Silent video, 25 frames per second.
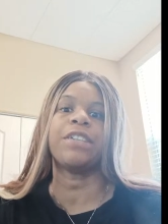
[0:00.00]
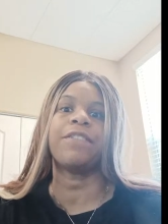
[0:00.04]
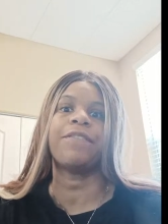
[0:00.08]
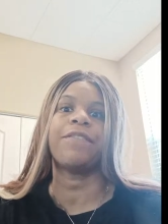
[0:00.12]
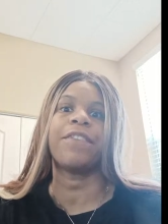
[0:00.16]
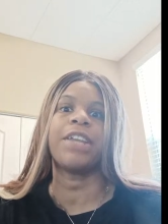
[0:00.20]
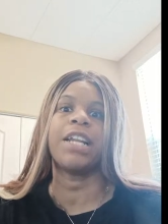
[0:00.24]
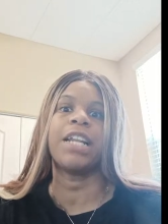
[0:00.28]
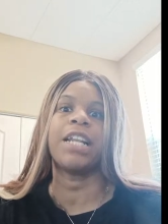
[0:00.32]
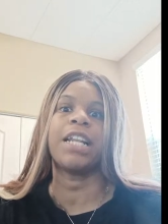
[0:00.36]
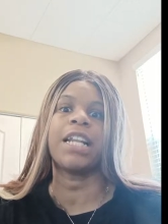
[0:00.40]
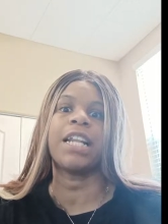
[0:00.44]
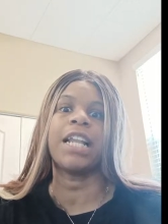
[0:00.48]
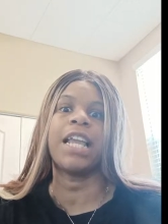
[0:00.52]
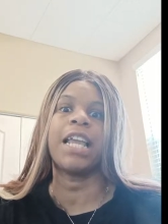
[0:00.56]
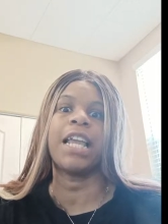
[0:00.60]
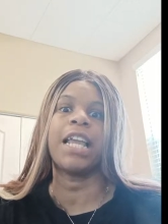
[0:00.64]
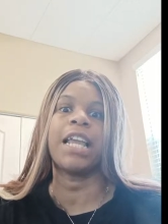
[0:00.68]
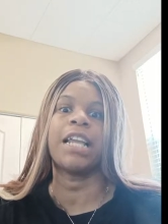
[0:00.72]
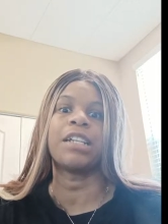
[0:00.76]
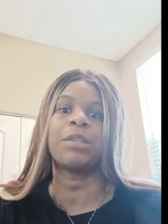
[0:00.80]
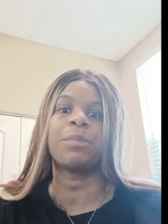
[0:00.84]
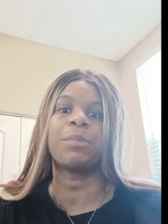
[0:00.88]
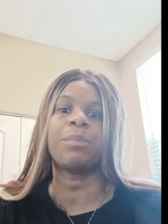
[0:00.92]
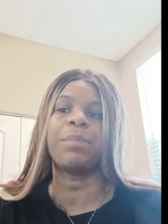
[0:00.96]
If anything
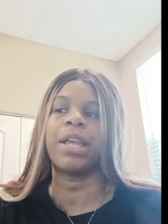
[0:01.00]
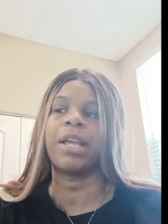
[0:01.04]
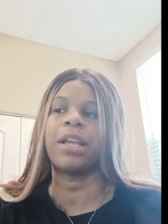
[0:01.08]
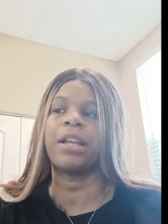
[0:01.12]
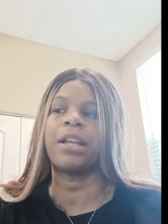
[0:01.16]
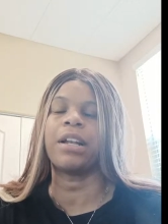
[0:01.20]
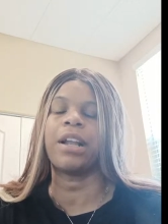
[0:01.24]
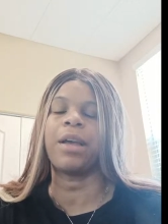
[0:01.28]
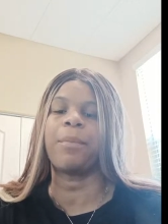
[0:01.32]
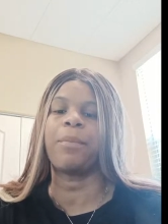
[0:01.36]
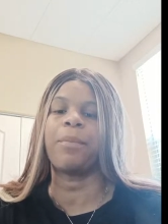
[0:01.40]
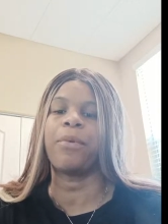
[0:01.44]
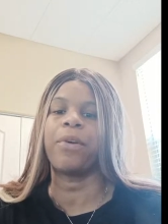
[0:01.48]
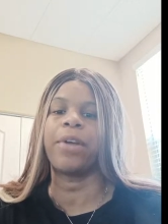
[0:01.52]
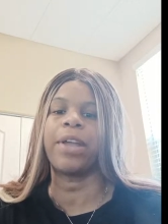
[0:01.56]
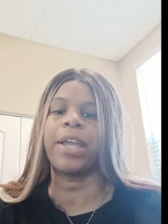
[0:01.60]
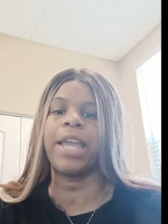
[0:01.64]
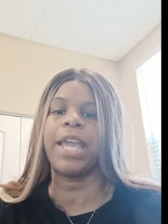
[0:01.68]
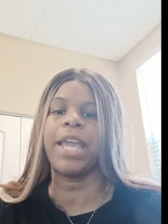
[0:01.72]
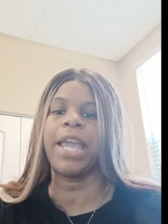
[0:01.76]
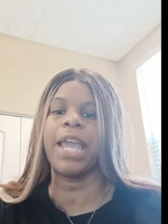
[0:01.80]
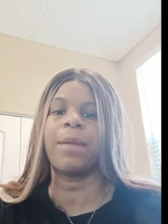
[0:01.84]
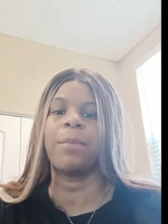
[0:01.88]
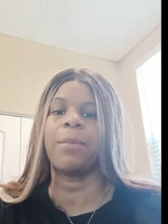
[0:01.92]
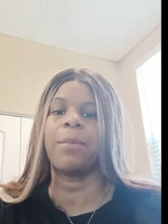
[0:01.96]
gets picked up on
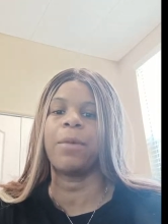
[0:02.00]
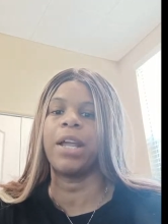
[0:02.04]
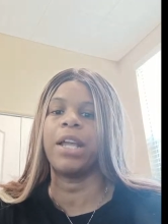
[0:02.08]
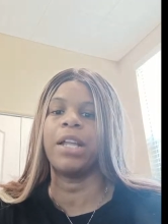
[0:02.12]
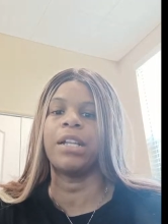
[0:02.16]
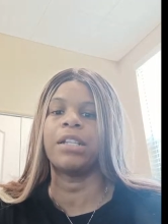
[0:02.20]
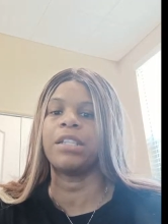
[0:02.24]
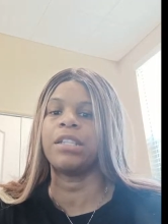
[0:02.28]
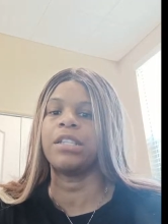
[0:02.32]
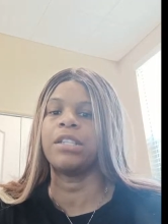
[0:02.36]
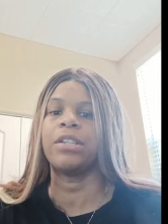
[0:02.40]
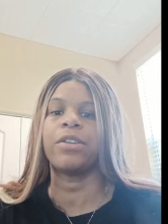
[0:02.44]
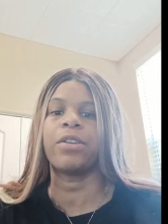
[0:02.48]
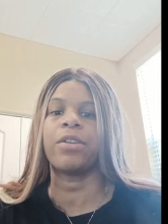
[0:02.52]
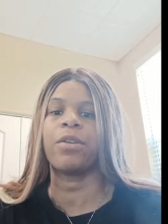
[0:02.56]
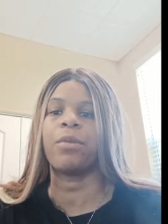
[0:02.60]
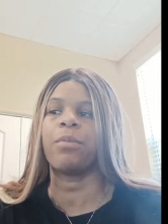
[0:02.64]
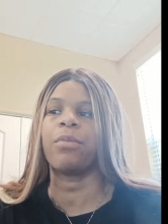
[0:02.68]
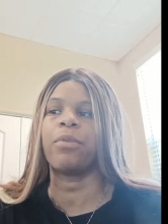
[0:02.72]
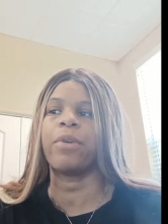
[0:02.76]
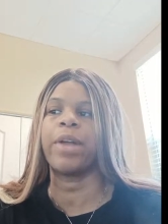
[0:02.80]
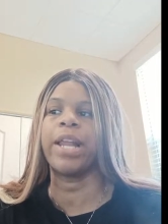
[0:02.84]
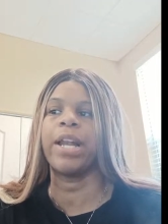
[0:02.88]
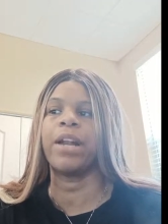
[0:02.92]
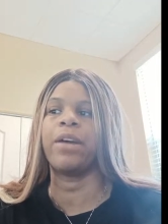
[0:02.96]
camera, it's no
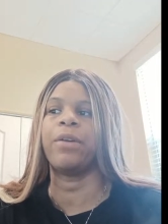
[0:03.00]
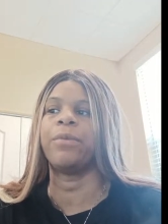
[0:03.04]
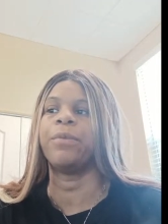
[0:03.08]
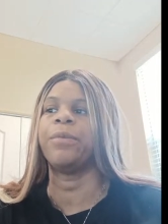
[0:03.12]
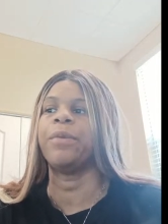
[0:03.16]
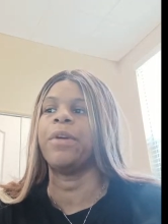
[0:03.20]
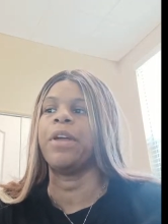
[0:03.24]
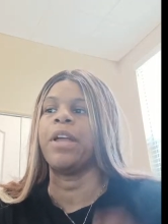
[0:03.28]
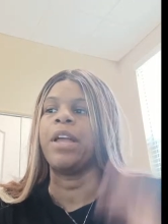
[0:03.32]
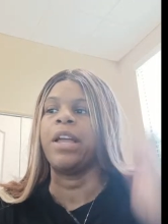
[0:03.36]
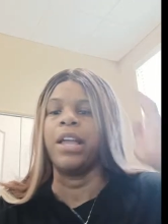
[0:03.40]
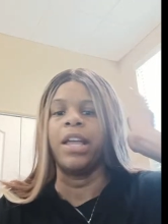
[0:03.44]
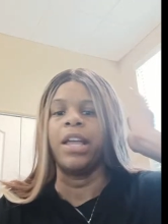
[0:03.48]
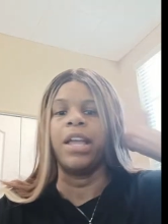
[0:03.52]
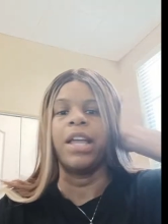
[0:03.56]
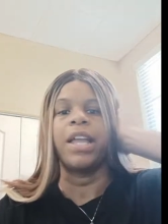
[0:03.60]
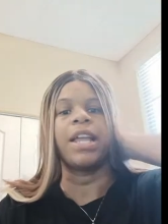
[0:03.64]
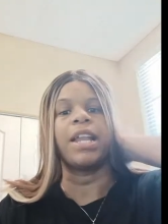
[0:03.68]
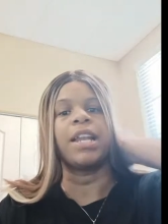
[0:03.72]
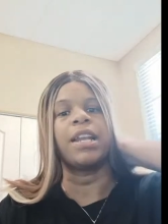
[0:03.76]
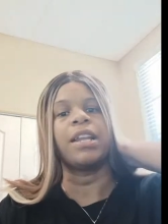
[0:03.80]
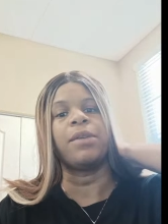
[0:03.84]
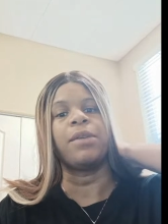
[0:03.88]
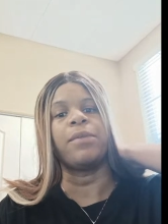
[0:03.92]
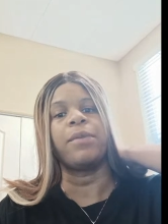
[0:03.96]
bueno.
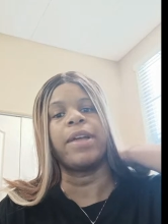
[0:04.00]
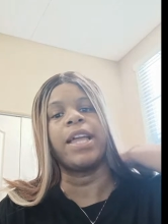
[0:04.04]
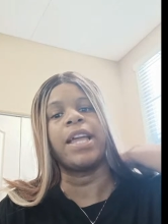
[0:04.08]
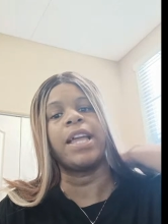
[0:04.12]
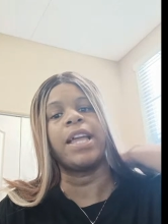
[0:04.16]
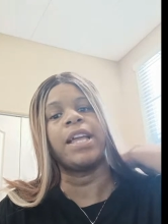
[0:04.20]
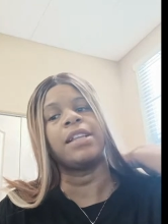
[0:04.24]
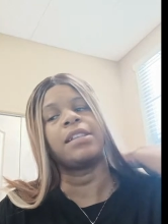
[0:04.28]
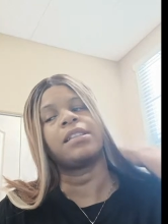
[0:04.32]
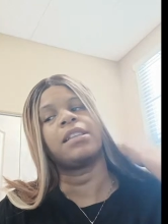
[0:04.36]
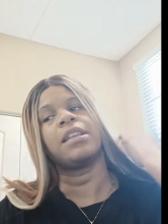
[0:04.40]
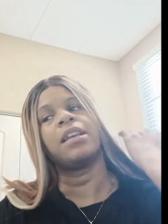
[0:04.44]
Anyways,